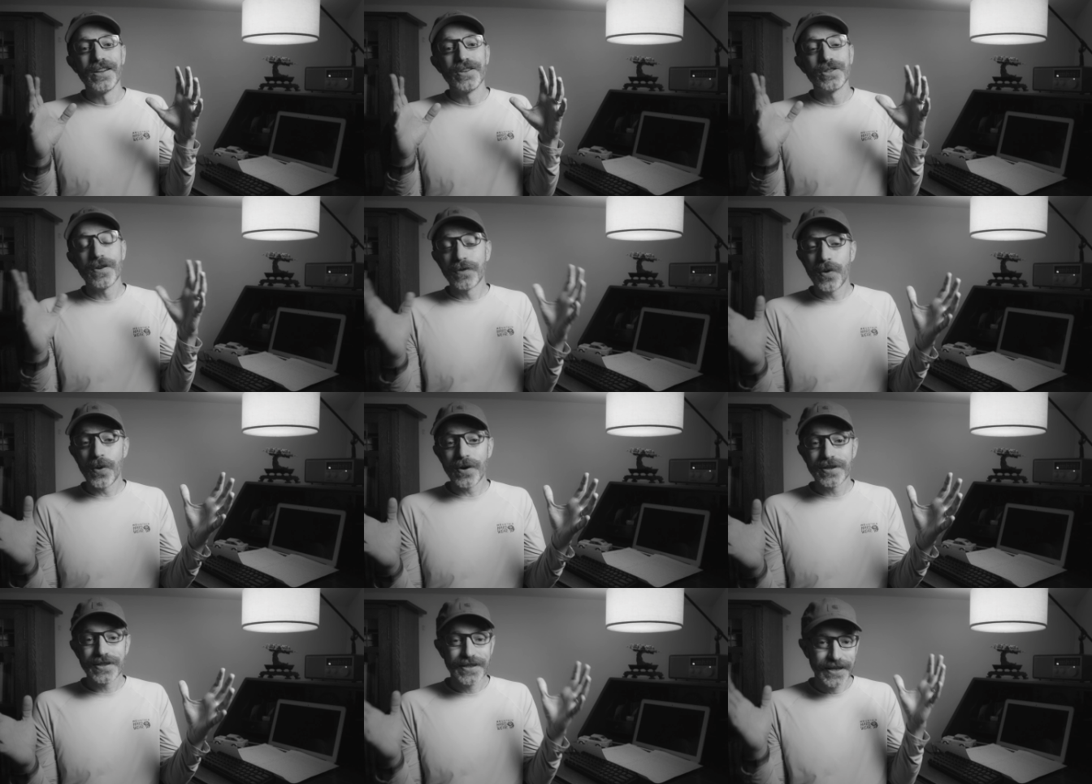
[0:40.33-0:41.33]
So of
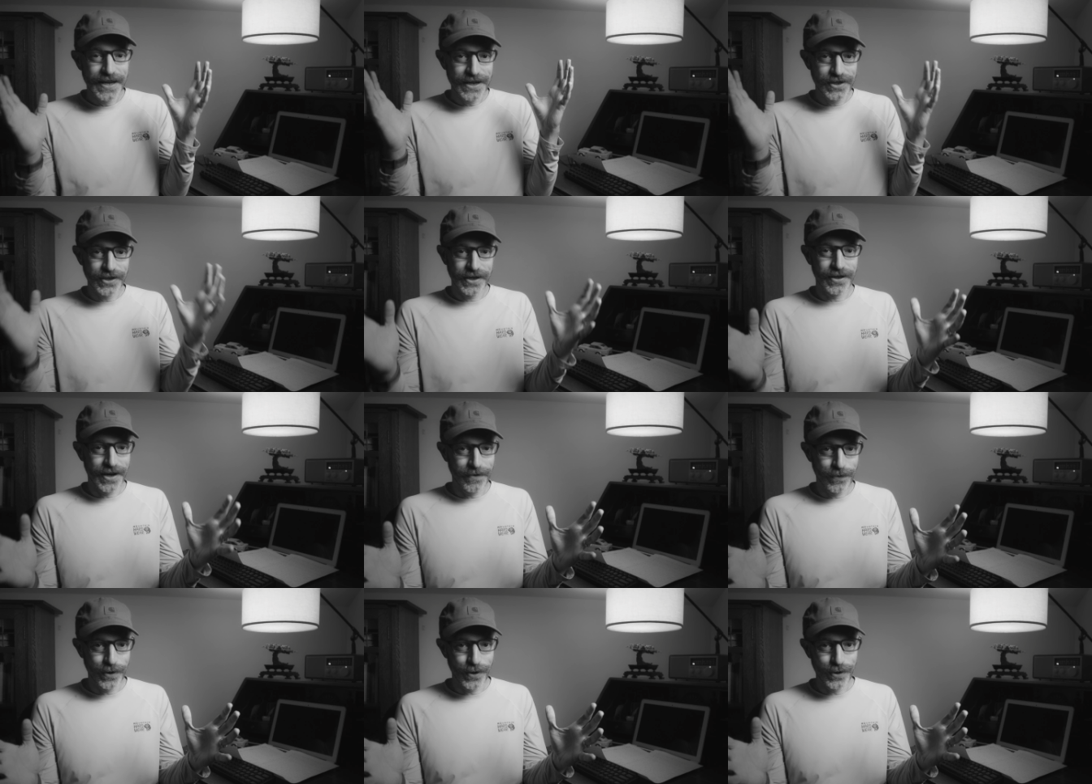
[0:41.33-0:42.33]
course, he took it
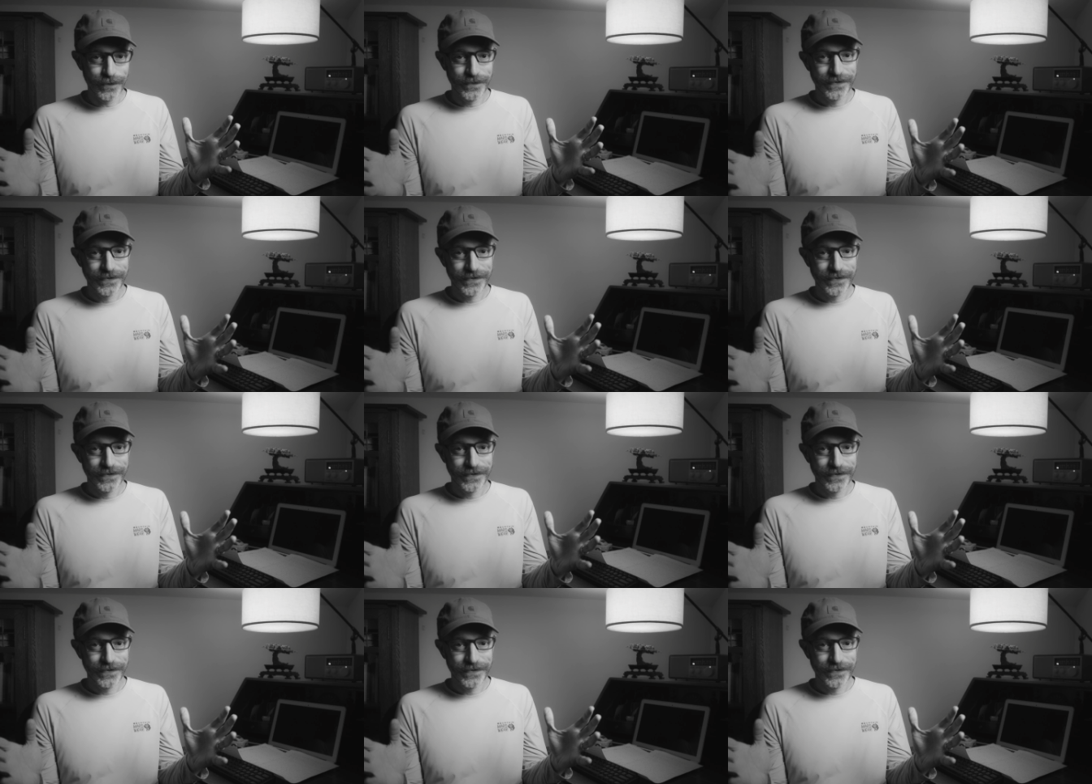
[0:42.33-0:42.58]
off-road.